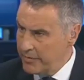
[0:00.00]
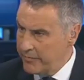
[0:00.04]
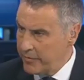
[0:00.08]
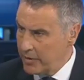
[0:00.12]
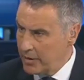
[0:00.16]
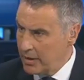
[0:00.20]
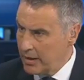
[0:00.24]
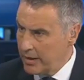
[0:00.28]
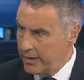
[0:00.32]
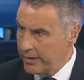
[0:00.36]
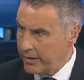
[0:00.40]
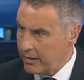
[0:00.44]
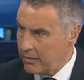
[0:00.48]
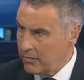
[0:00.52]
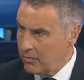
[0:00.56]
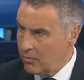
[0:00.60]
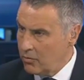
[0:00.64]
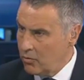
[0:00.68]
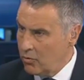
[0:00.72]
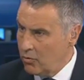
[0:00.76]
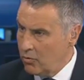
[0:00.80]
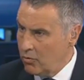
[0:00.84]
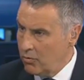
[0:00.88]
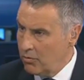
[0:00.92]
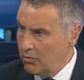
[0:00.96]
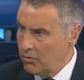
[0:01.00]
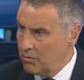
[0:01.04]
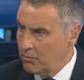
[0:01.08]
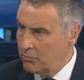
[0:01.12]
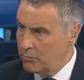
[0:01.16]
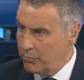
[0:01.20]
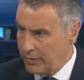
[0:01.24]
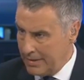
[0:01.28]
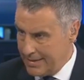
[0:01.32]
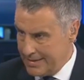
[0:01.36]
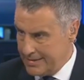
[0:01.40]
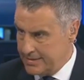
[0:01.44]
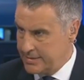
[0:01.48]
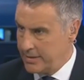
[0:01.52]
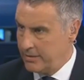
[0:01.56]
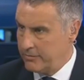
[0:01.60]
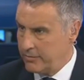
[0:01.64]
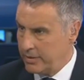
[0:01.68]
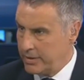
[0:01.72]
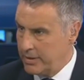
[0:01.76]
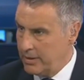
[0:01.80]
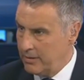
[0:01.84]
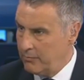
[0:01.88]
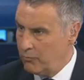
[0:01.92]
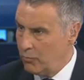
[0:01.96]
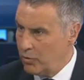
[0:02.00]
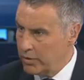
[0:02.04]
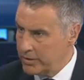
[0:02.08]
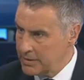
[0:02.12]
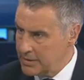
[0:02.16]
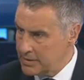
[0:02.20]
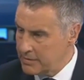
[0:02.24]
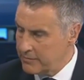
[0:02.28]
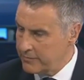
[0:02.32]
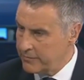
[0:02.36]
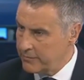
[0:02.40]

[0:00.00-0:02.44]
if you like, or please don't come. What is it?